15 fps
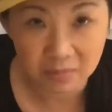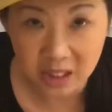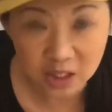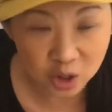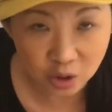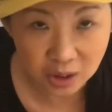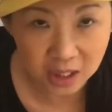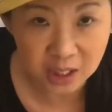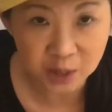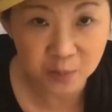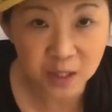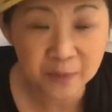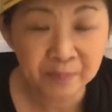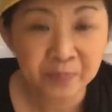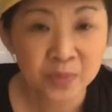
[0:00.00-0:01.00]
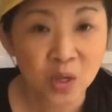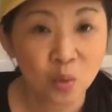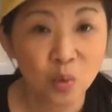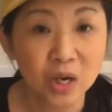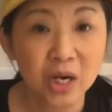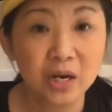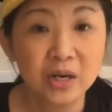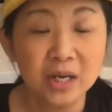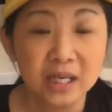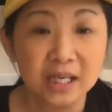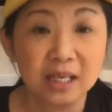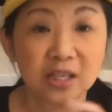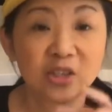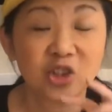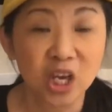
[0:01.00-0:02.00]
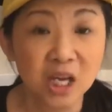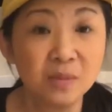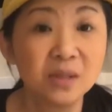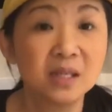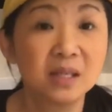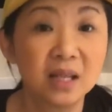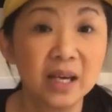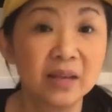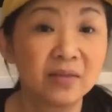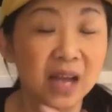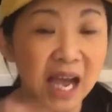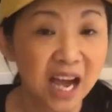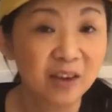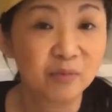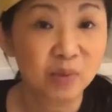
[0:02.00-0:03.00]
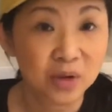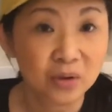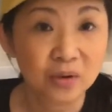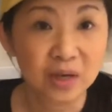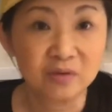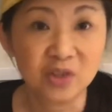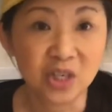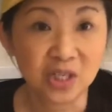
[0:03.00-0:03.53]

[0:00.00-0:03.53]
in the New Testament, where James is like the half brother of